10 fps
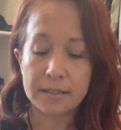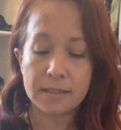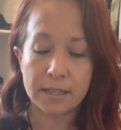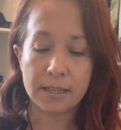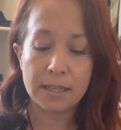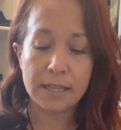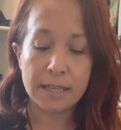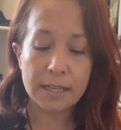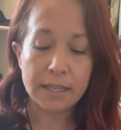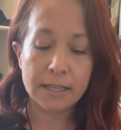it
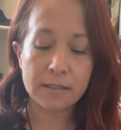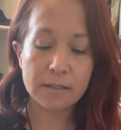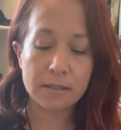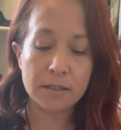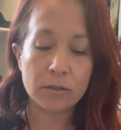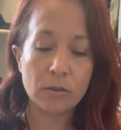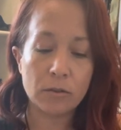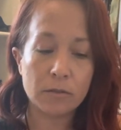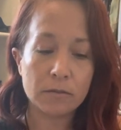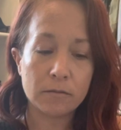is
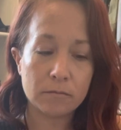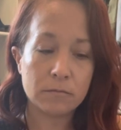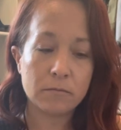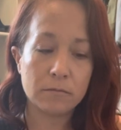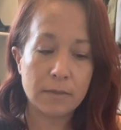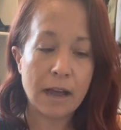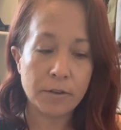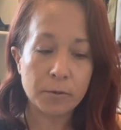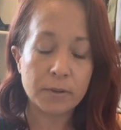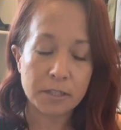still how
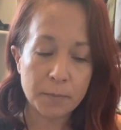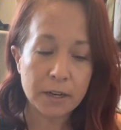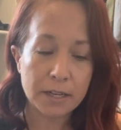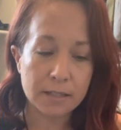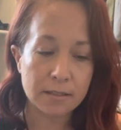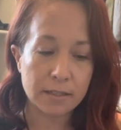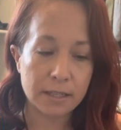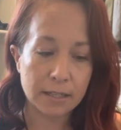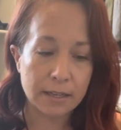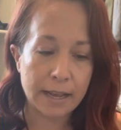you experienced
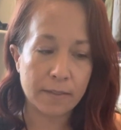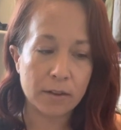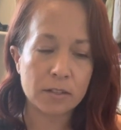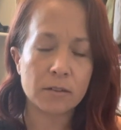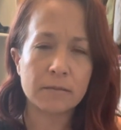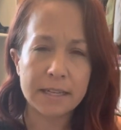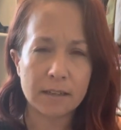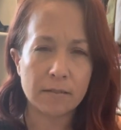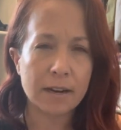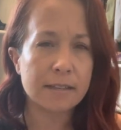it, and there's a
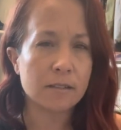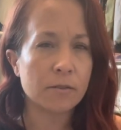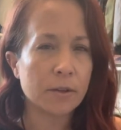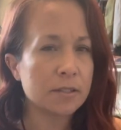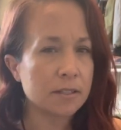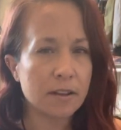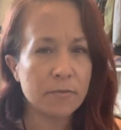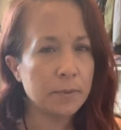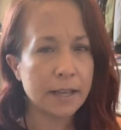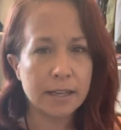reason, right? So there was
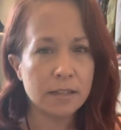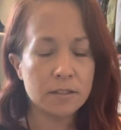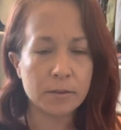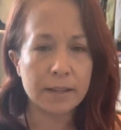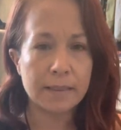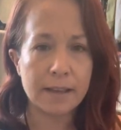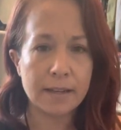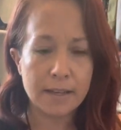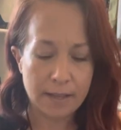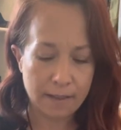stuff playing into it that
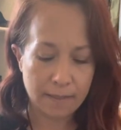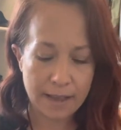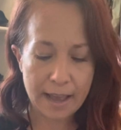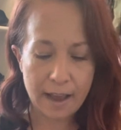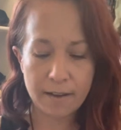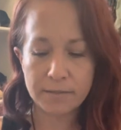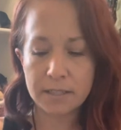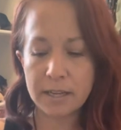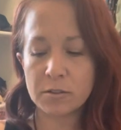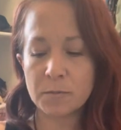they have to
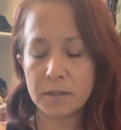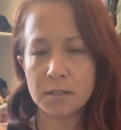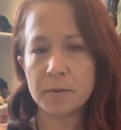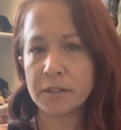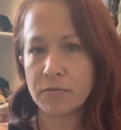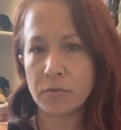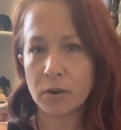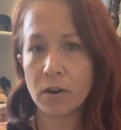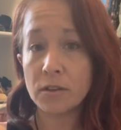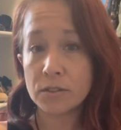take responsibility
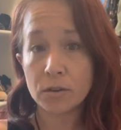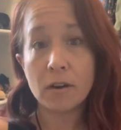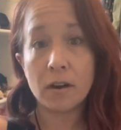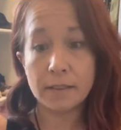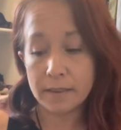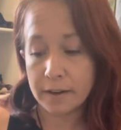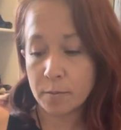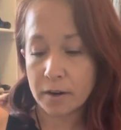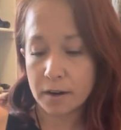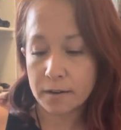for also on their
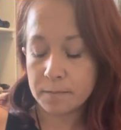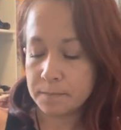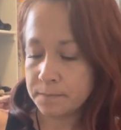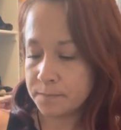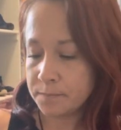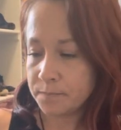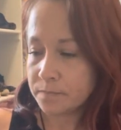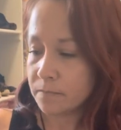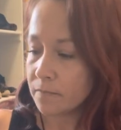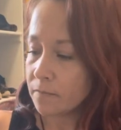part.
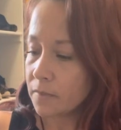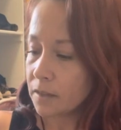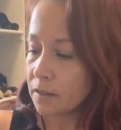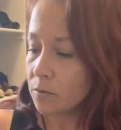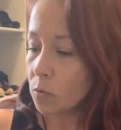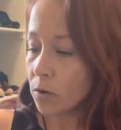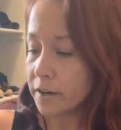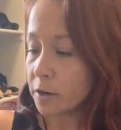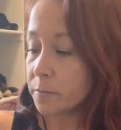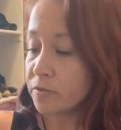
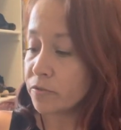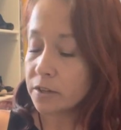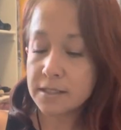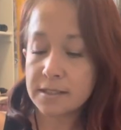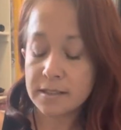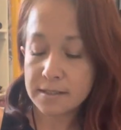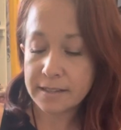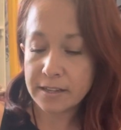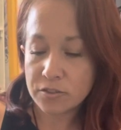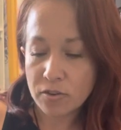Warrior, be fearless and
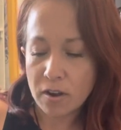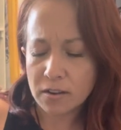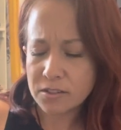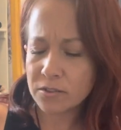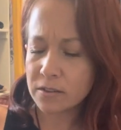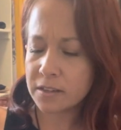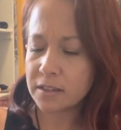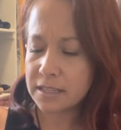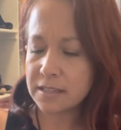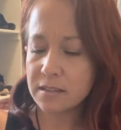stand strong. So there
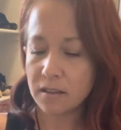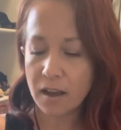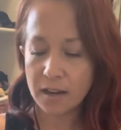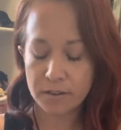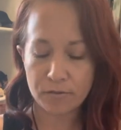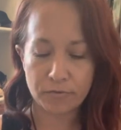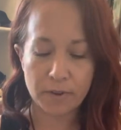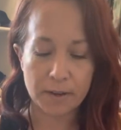is a lot of